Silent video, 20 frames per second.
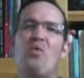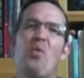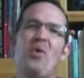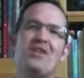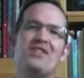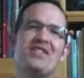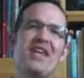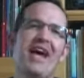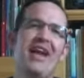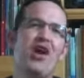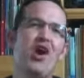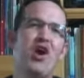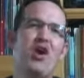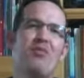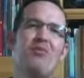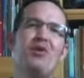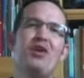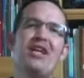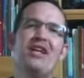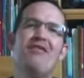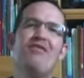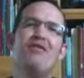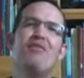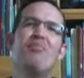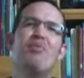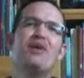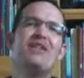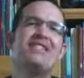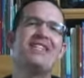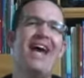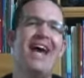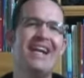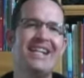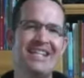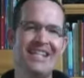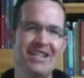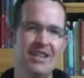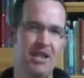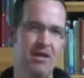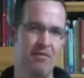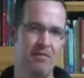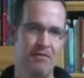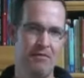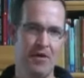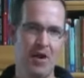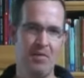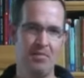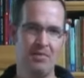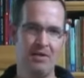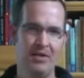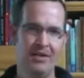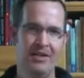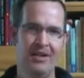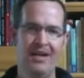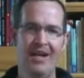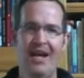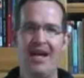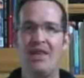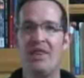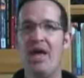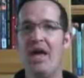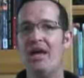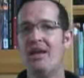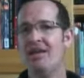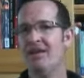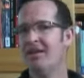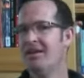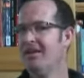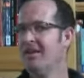what's that armor even protecting them from? Then,